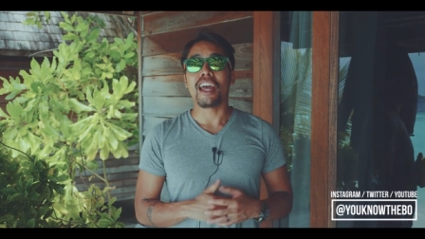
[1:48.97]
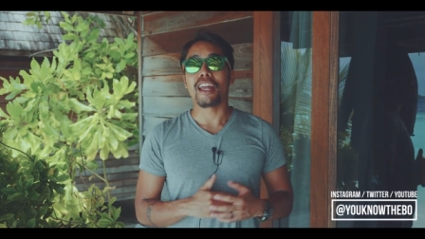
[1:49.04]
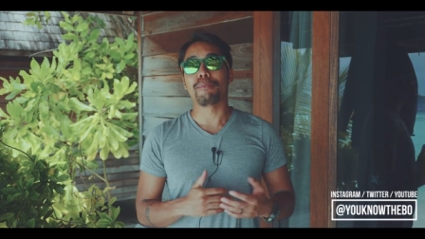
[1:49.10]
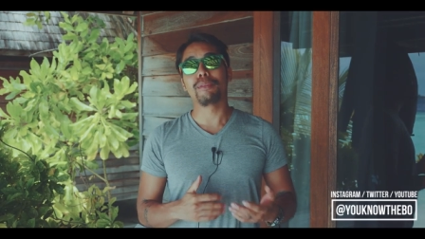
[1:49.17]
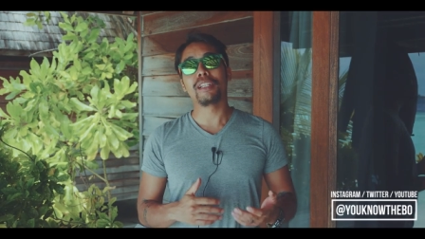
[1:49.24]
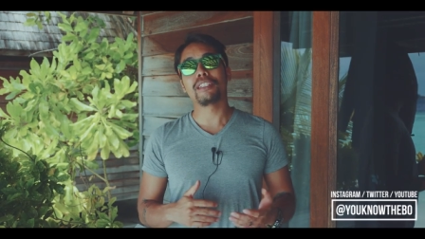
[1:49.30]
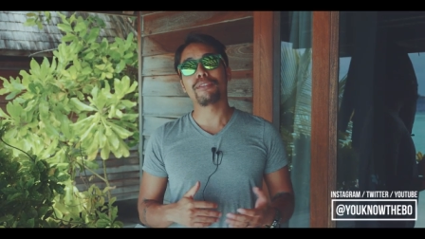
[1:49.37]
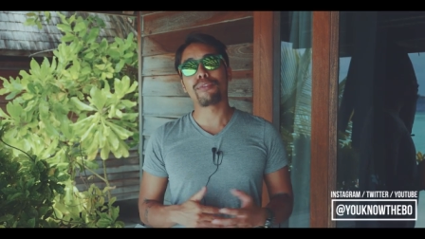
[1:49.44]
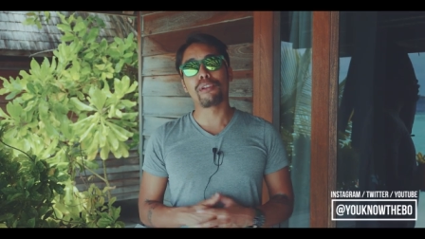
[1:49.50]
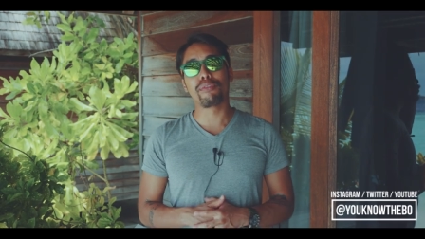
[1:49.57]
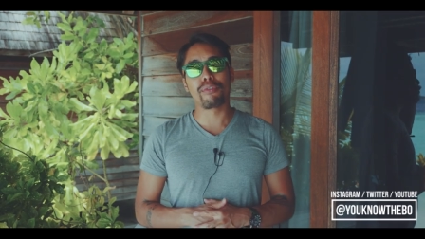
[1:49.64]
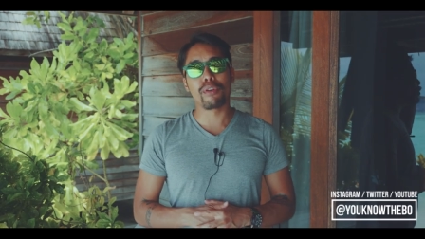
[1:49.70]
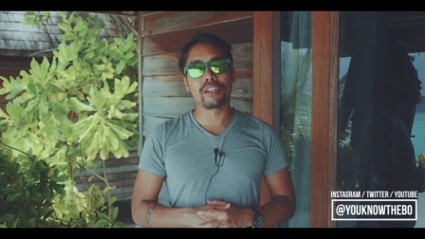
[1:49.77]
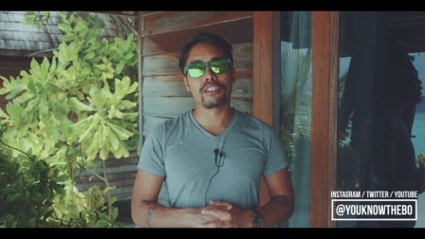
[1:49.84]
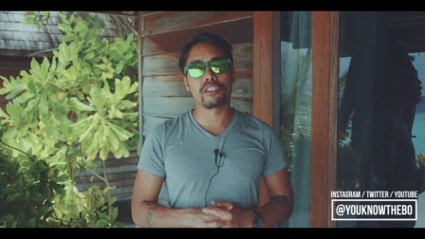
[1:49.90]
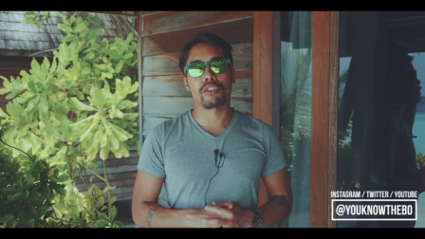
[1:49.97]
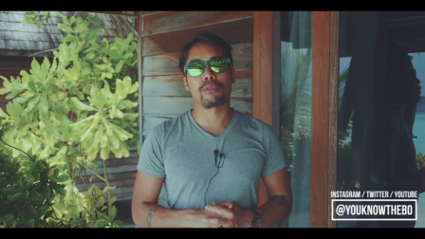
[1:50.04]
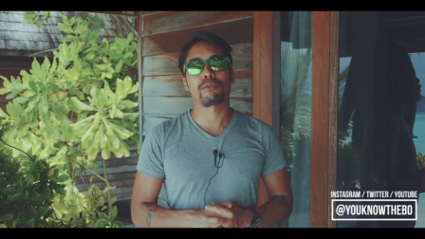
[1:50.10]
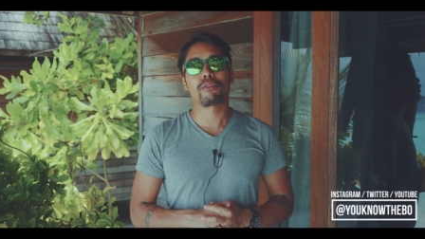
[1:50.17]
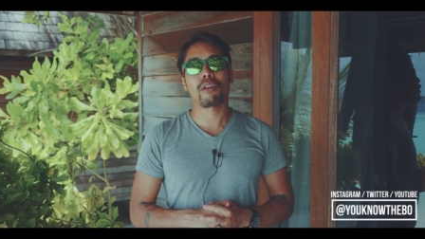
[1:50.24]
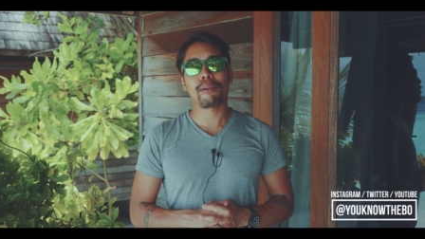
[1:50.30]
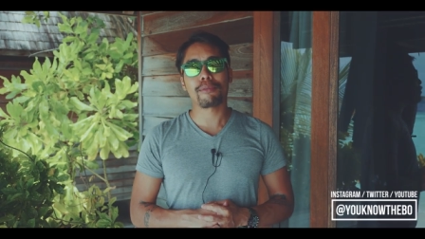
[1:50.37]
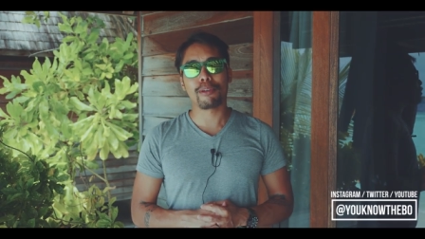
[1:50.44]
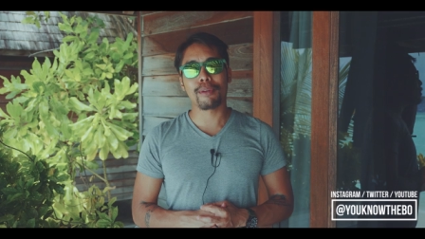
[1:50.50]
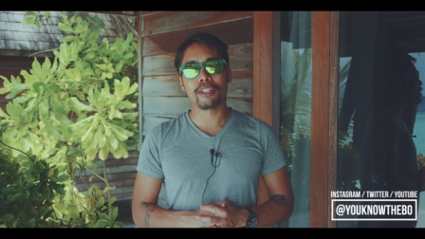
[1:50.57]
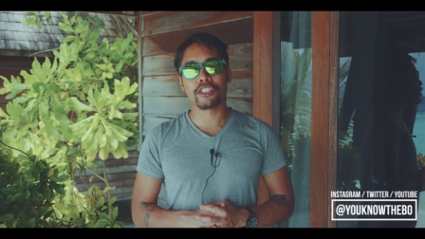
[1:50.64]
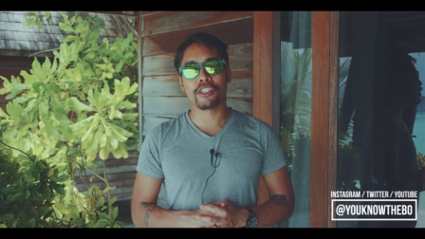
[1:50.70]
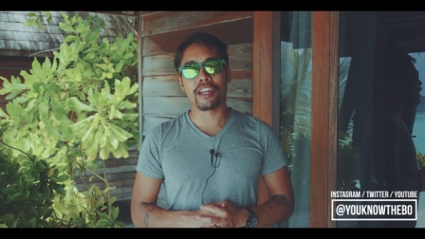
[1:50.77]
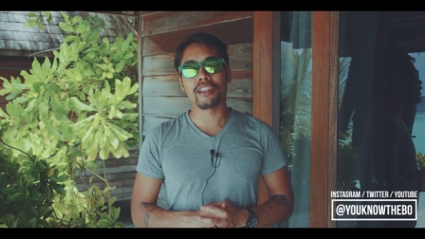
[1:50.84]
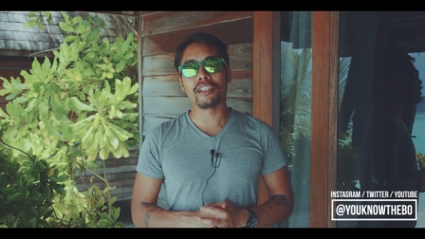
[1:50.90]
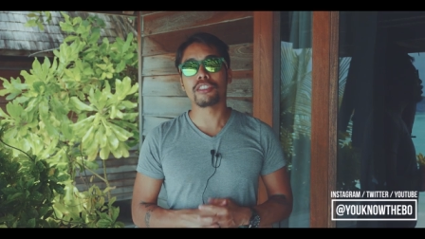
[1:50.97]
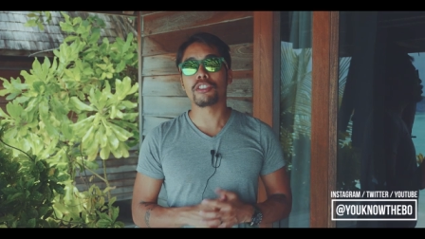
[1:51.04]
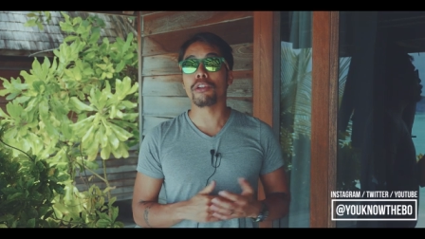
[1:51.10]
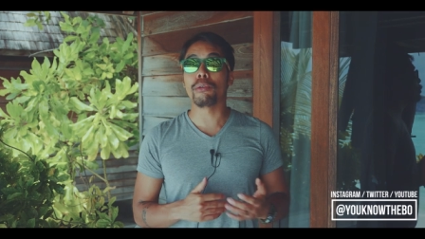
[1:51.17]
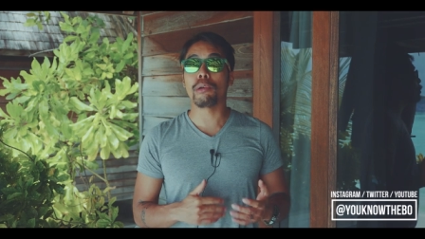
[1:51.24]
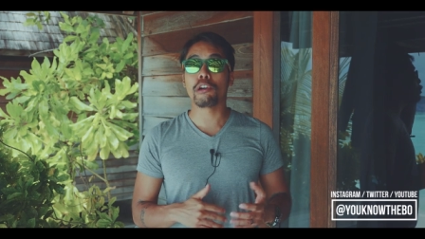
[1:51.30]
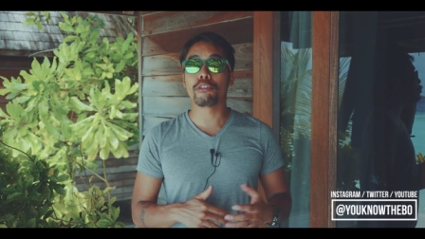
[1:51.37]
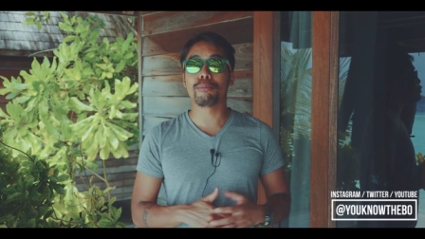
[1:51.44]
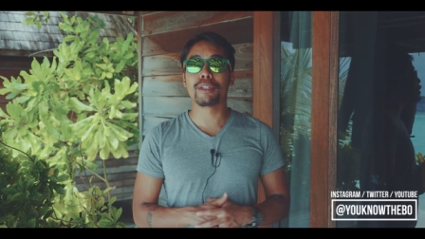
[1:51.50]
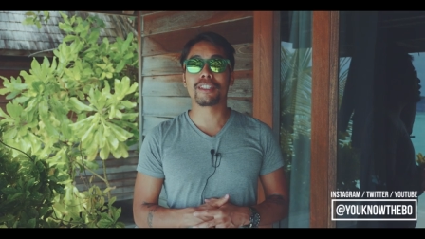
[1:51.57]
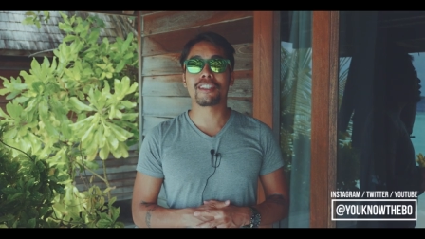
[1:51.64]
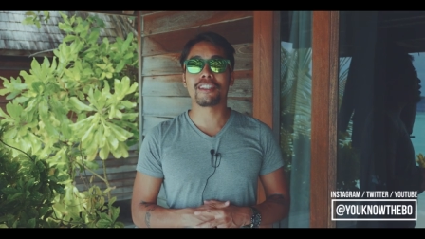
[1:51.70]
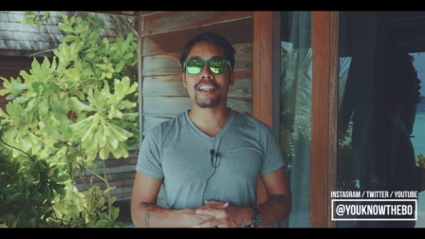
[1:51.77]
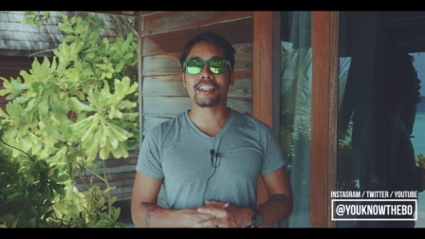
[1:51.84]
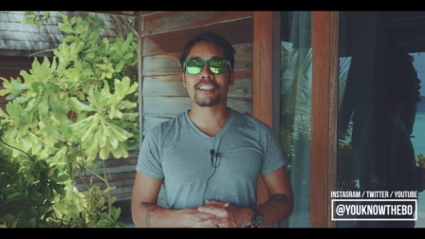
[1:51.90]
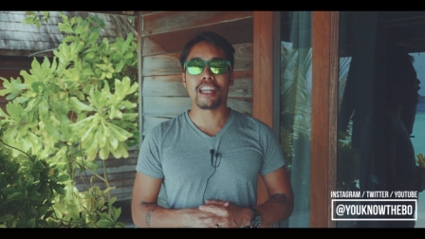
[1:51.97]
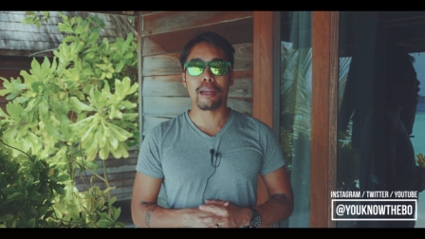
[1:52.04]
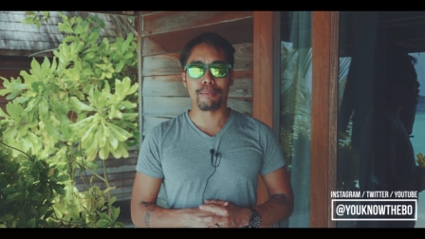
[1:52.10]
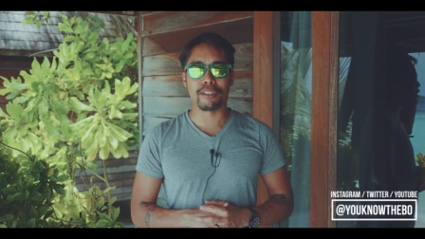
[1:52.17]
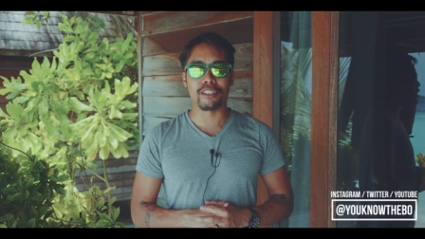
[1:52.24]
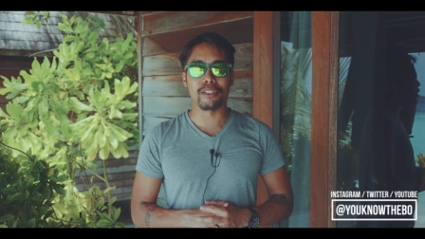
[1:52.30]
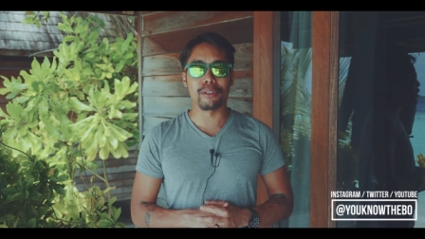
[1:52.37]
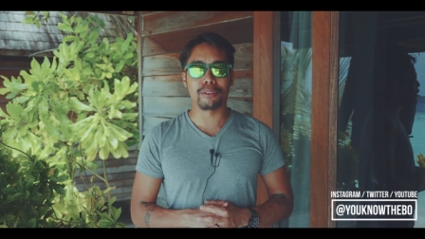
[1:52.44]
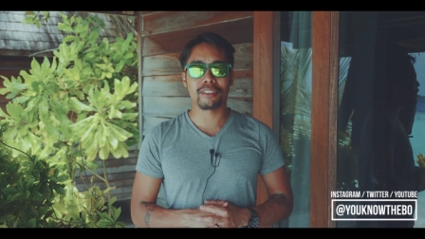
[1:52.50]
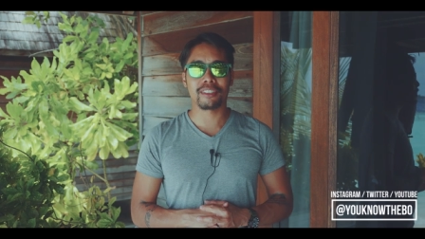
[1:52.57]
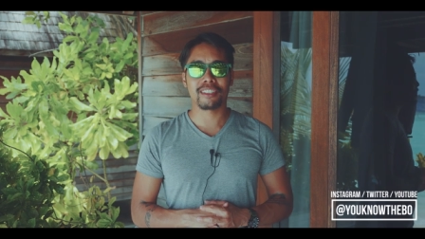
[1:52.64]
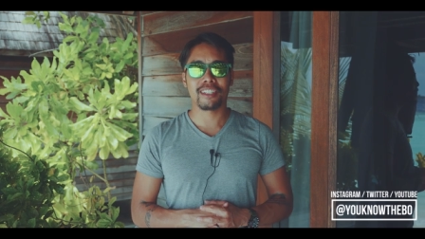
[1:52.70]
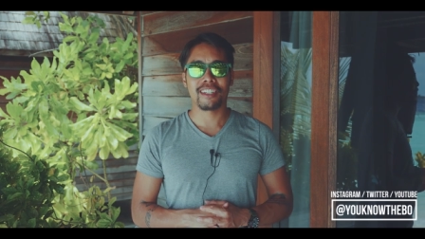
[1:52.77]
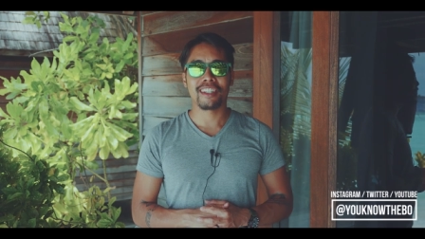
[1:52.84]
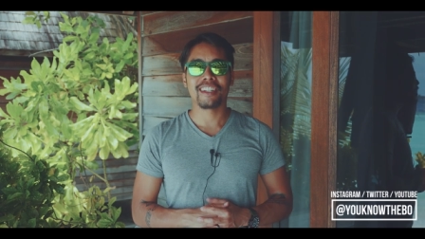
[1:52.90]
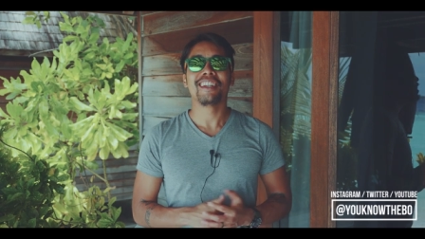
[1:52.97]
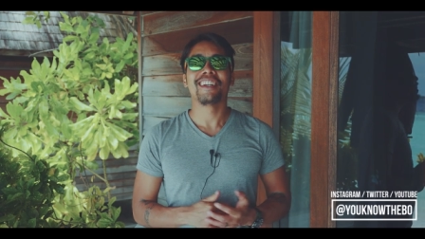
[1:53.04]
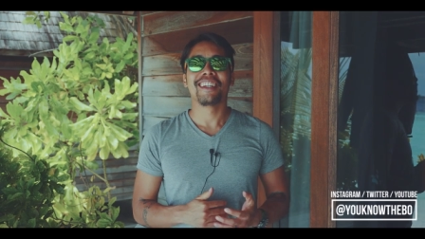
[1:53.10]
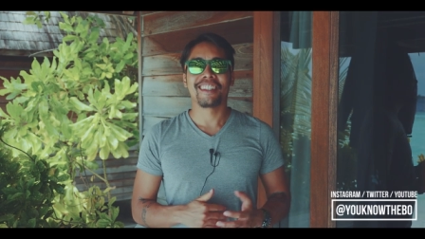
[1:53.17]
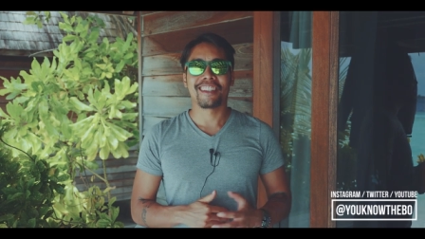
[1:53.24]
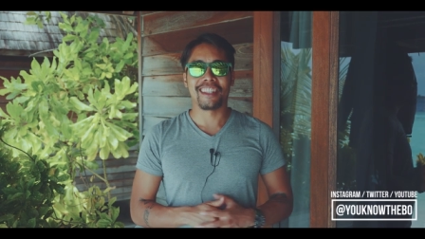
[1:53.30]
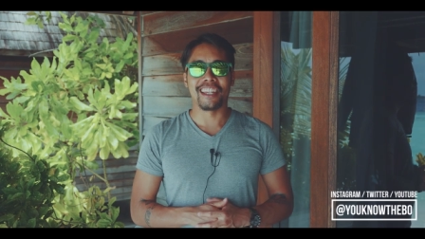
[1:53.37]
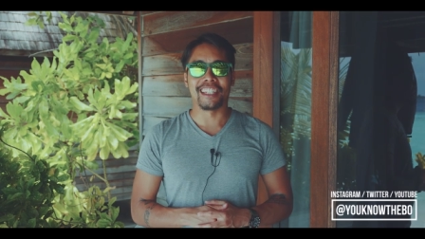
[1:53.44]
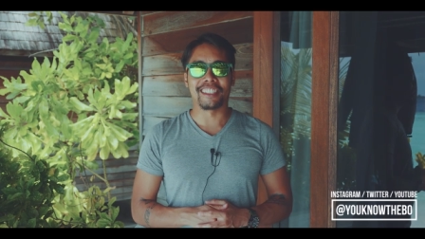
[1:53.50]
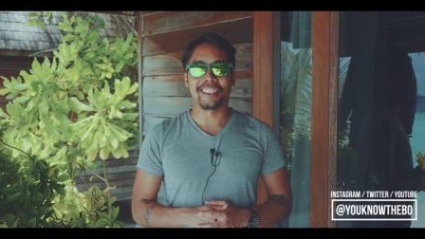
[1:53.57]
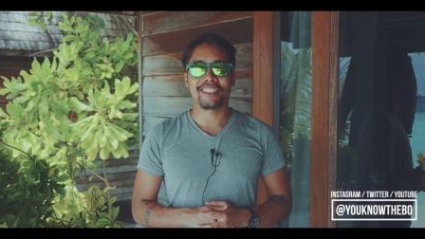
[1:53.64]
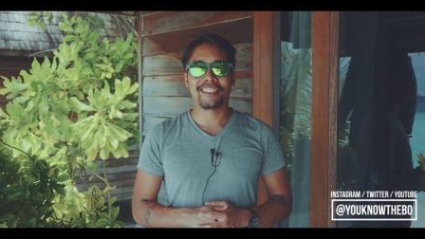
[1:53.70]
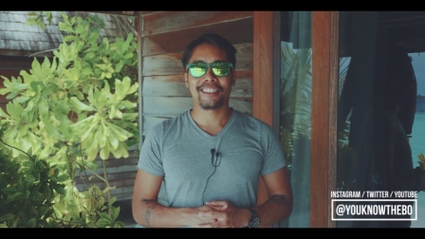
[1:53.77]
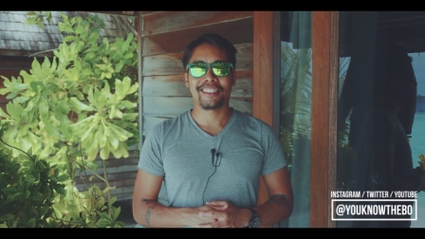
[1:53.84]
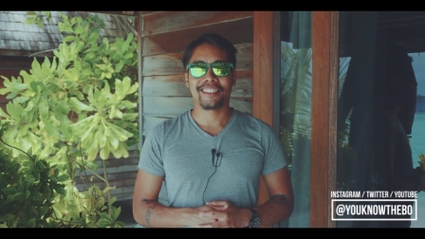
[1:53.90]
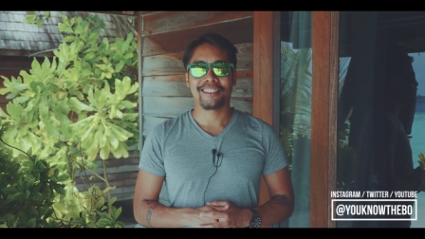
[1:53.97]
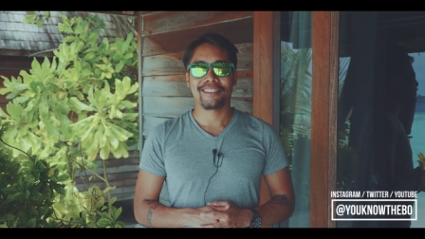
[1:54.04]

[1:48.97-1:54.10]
And please feel free to subscribe to my channel so you won't miss the next episodes. Thanks.